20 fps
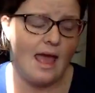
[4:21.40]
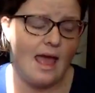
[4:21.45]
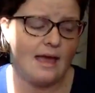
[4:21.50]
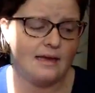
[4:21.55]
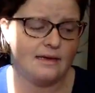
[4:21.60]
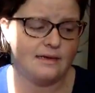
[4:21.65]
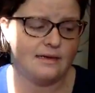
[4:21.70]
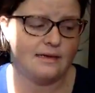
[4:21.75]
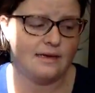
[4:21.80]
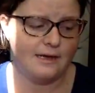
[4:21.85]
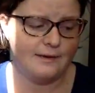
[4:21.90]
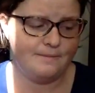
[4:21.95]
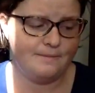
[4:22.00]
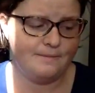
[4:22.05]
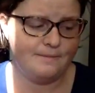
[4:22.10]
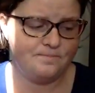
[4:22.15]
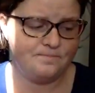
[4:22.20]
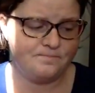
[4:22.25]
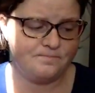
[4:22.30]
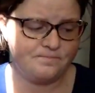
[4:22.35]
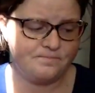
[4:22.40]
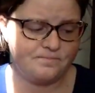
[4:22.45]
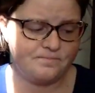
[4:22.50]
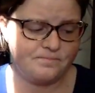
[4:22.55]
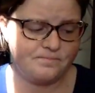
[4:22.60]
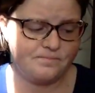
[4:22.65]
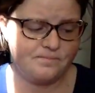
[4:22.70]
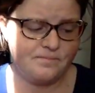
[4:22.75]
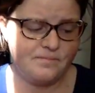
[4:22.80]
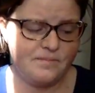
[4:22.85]
And
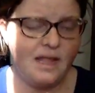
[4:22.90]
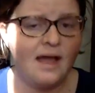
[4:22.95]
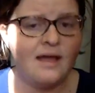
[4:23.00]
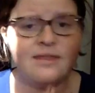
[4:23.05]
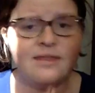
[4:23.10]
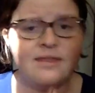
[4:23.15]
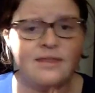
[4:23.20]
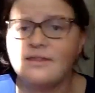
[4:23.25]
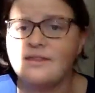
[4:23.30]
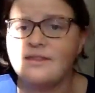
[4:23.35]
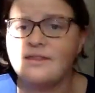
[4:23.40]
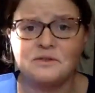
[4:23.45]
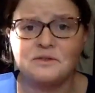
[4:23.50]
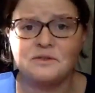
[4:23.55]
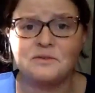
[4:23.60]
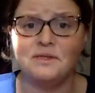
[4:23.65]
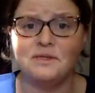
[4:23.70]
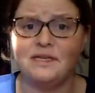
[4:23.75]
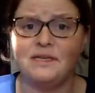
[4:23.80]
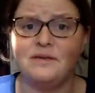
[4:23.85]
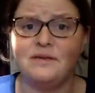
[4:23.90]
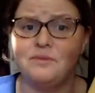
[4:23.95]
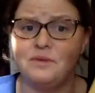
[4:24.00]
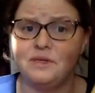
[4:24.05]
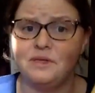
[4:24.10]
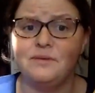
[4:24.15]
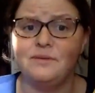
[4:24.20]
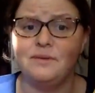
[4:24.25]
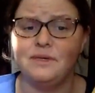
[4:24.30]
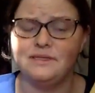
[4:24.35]
I thought that was
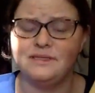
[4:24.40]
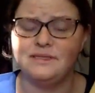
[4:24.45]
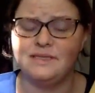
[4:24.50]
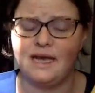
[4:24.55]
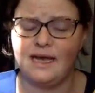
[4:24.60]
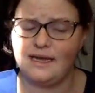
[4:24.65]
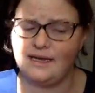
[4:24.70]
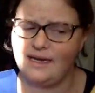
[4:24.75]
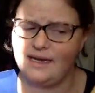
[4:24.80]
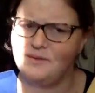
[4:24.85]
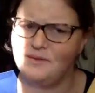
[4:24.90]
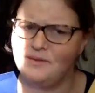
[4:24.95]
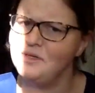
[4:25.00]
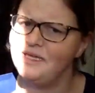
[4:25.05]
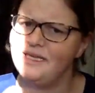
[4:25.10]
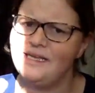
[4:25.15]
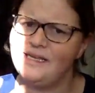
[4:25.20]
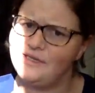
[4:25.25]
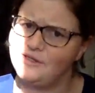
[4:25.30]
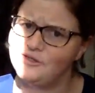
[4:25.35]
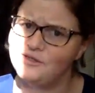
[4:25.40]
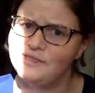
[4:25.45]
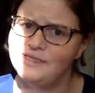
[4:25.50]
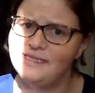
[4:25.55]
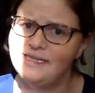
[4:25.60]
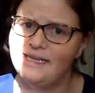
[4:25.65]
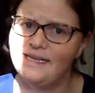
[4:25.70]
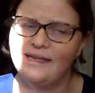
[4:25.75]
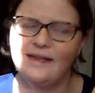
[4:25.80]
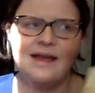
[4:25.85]
really well done and really
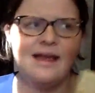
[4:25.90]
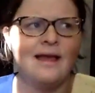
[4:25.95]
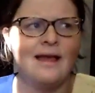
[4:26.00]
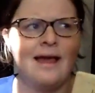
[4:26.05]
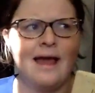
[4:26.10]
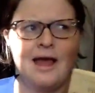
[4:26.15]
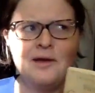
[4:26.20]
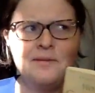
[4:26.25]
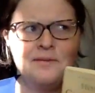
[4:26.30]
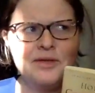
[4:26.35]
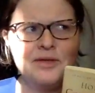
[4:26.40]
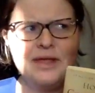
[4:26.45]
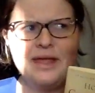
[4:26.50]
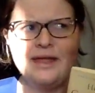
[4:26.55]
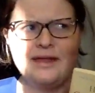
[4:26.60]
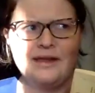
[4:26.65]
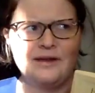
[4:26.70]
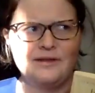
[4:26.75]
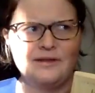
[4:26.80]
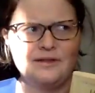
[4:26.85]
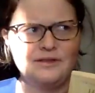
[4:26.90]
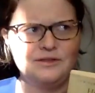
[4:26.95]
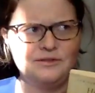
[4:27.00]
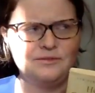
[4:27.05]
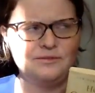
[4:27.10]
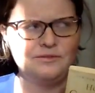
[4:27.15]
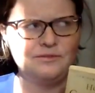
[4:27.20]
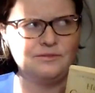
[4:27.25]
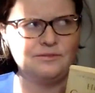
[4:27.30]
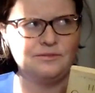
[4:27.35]
interesting. I hope you can't hear the
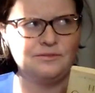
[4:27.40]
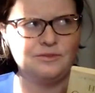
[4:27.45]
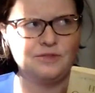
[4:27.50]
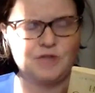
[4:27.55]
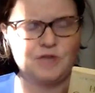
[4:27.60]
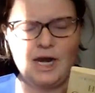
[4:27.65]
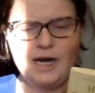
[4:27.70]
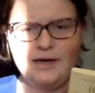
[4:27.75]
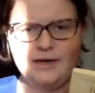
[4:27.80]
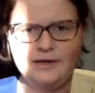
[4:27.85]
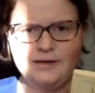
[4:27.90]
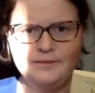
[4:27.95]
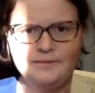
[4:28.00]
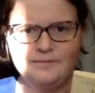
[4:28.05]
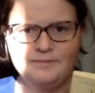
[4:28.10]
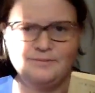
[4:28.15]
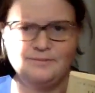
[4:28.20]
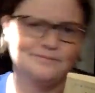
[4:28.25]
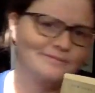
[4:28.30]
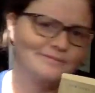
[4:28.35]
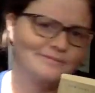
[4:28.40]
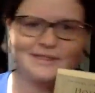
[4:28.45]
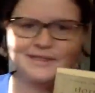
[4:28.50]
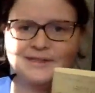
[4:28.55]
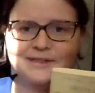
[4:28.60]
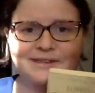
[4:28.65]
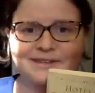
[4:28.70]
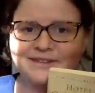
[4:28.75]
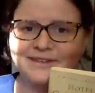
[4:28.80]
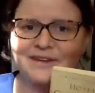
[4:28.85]
dryer.
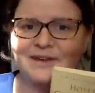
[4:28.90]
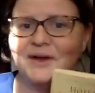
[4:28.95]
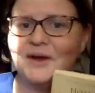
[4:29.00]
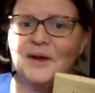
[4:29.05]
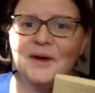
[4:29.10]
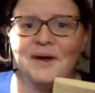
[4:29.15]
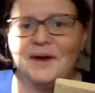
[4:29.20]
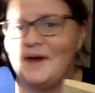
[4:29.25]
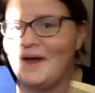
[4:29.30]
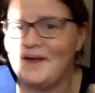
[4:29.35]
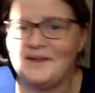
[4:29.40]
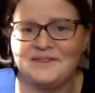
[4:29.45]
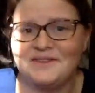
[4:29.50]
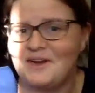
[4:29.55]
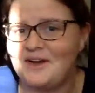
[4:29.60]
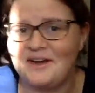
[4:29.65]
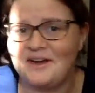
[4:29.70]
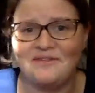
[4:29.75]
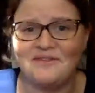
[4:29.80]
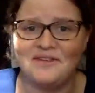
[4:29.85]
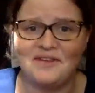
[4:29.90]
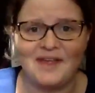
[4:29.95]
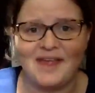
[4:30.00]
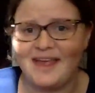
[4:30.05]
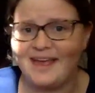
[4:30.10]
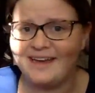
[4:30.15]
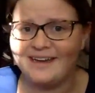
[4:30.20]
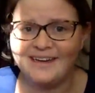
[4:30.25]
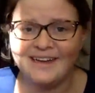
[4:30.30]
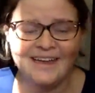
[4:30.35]
Sorry if you
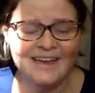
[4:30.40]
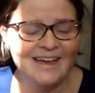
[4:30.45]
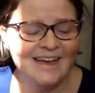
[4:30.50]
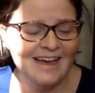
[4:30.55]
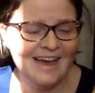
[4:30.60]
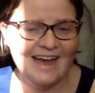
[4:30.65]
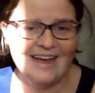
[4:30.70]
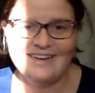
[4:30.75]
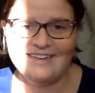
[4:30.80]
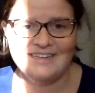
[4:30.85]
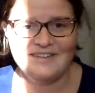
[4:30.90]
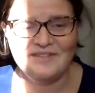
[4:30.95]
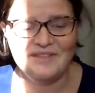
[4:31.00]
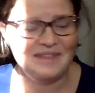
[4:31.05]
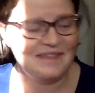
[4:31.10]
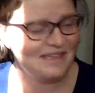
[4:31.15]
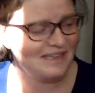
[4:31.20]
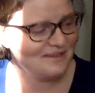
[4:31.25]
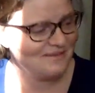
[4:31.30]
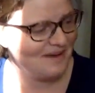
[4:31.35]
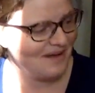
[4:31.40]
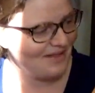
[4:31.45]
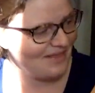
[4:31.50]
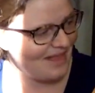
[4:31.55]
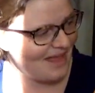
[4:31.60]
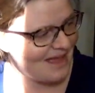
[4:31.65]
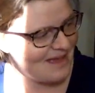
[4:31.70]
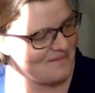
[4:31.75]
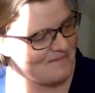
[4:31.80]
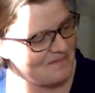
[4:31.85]
can. I didn't even think about
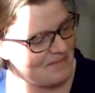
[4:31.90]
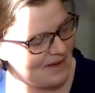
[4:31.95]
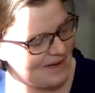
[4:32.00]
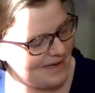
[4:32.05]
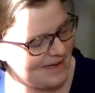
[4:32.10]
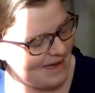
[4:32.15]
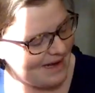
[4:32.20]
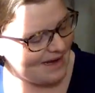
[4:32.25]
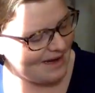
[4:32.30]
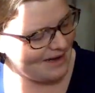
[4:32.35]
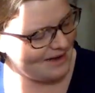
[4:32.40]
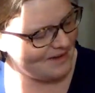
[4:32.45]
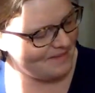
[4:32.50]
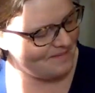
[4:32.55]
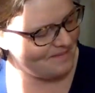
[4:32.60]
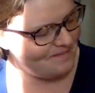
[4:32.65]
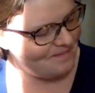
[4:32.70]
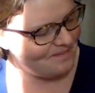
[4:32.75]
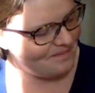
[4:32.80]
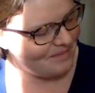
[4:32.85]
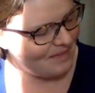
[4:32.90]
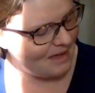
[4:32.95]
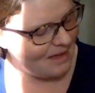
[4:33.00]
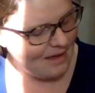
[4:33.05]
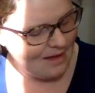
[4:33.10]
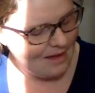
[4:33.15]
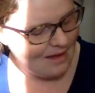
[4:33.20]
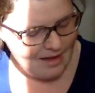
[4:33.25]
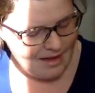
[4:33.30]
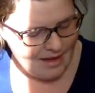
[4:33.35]
that.
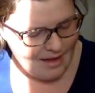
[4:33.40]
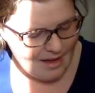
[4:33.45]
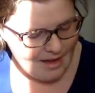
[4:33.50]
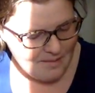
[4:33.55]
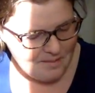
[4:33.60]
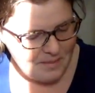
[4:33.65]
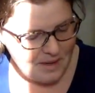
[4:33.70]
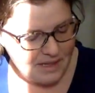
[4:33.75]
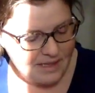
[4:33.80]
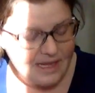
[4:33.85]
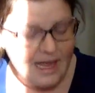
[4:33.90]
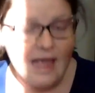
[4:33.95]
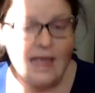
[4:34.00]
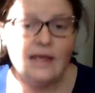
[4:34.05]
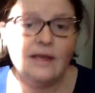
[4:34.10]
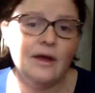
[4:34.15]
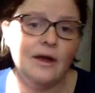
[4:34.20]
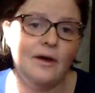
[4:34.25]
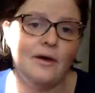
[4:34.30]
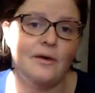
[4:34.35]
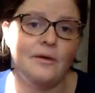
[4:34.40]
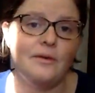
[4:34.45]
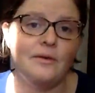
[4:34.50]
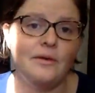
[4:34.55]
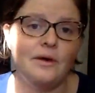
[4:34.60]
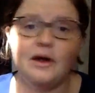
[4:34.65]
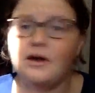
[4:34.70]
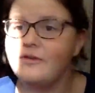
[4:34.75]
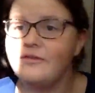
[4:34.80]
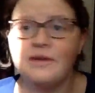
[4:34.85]
But Keiko,
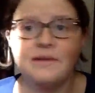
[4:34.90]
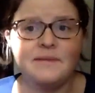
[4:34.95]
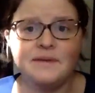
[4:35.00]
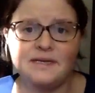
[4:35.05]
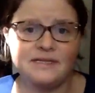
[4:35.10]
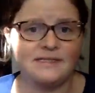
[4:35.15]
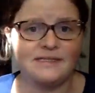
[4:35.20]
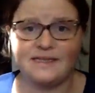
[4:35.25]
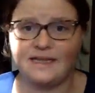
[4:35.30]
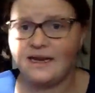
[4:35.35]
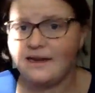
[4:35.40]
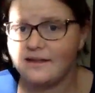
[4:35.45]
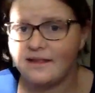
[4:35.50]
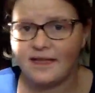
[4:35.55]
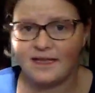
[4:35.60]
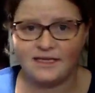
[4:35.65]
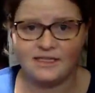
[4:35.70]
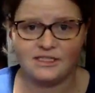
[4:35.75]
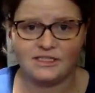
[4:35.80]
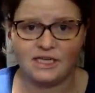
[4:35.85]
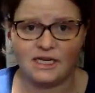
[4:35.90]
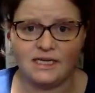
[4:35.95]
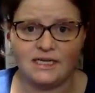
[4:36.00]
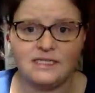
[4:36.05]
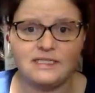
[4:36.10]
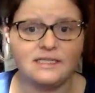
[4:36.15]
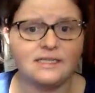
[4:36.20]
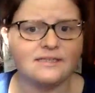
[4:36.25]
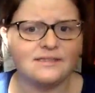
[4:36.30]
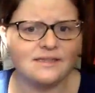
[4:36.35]
her family doesn't care that he's
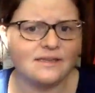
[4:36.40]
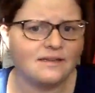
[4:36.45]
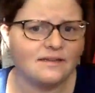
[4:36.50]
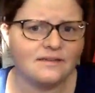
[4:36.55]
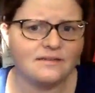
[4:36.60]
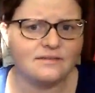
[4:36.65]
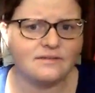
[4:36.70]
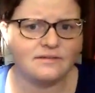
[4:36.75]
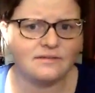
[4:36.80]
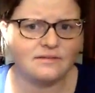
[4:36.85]
Chinese, because they're,